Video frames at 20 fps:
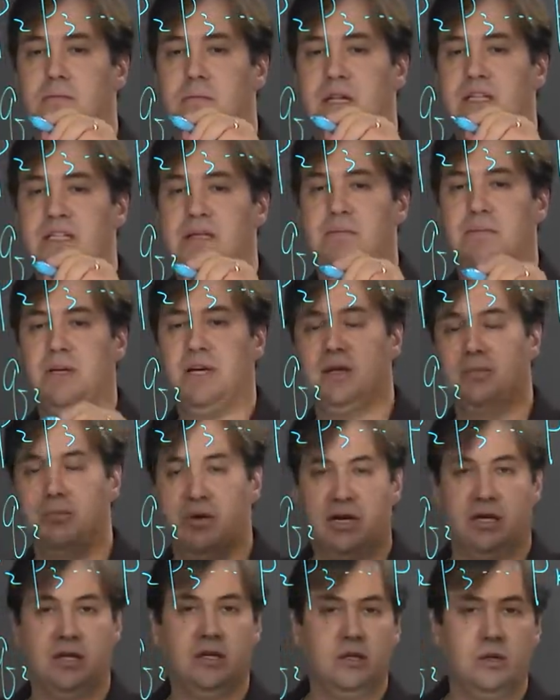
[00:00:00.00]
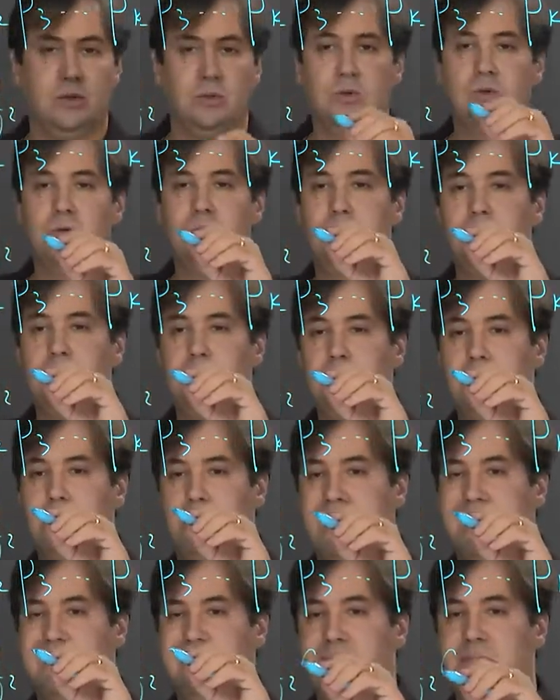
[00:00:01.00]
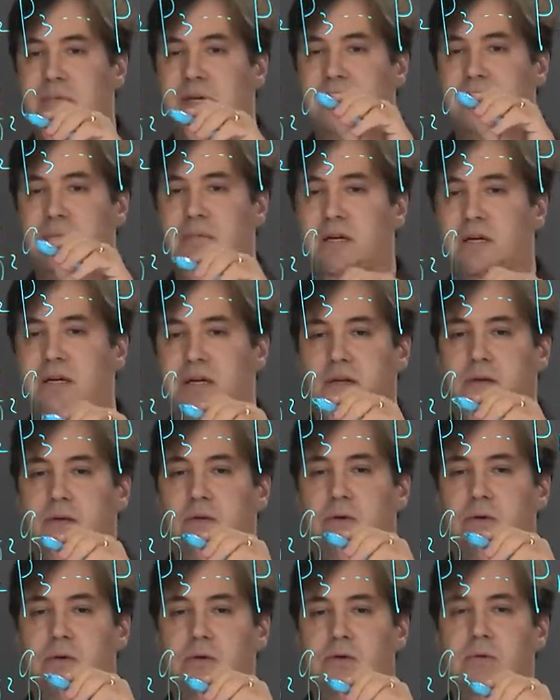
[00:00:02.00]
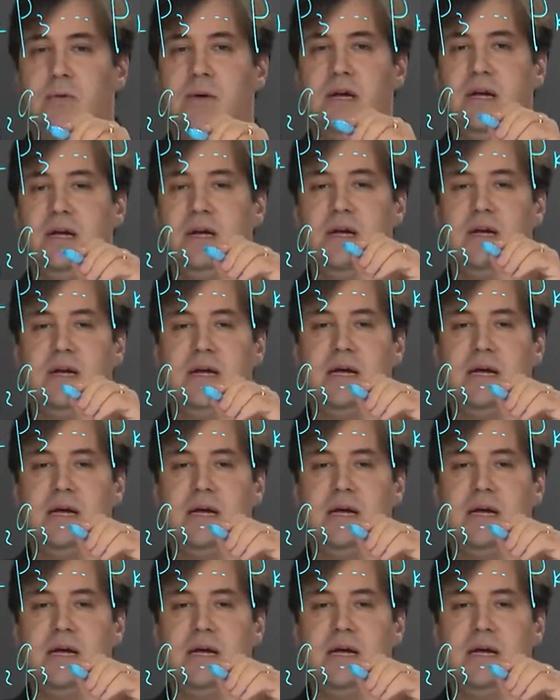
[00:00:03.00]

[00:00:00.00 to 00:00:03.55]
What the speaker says: multiplied by q2 multiplied by q3